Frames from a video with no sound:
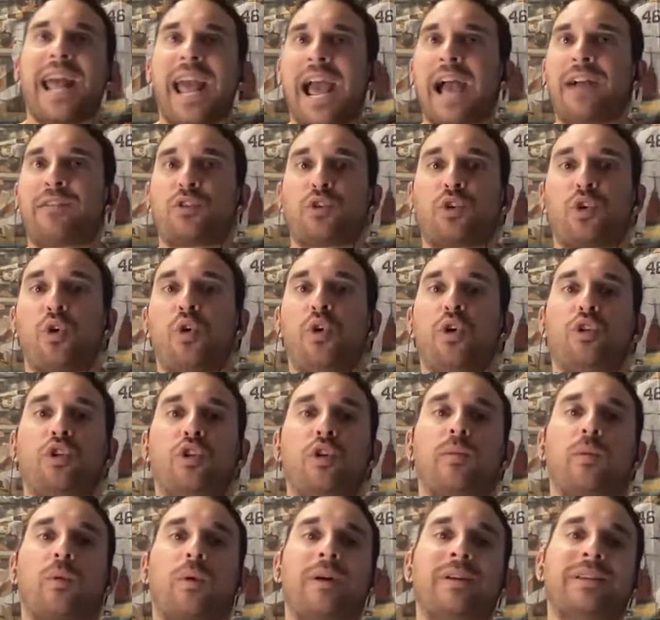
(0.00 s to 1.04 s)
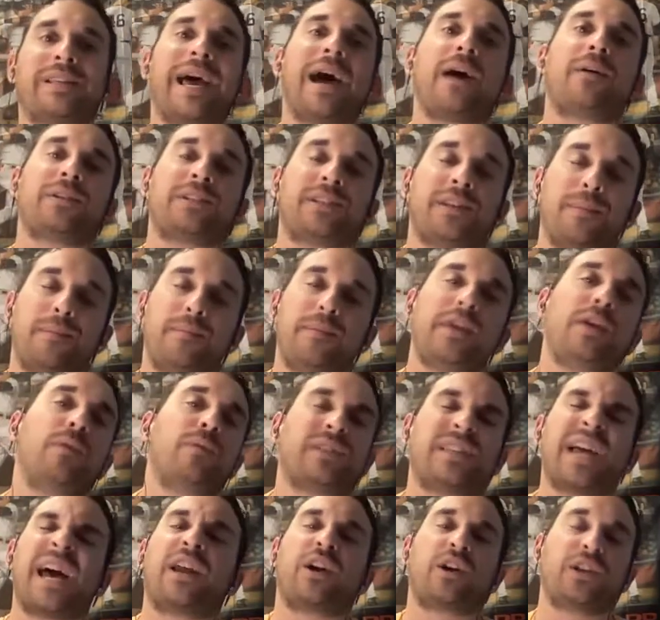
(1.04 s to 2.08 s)
after Cole and Kluber was out, to me,
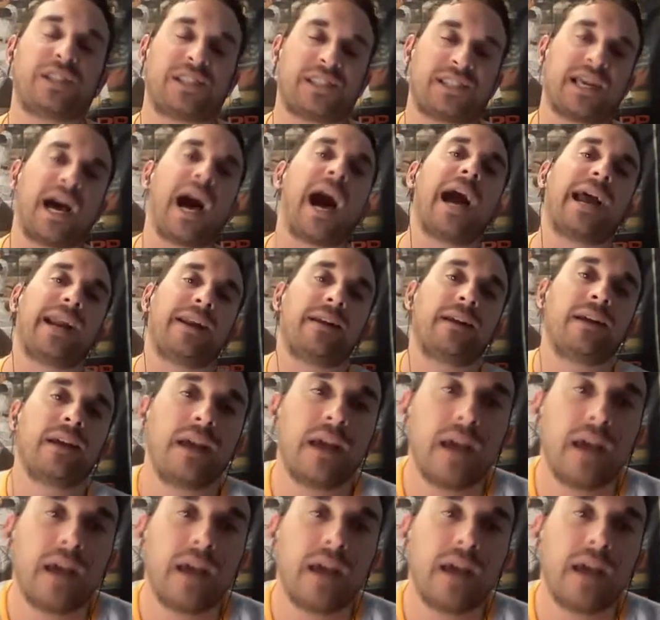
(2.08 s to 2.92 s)
was not a good sign.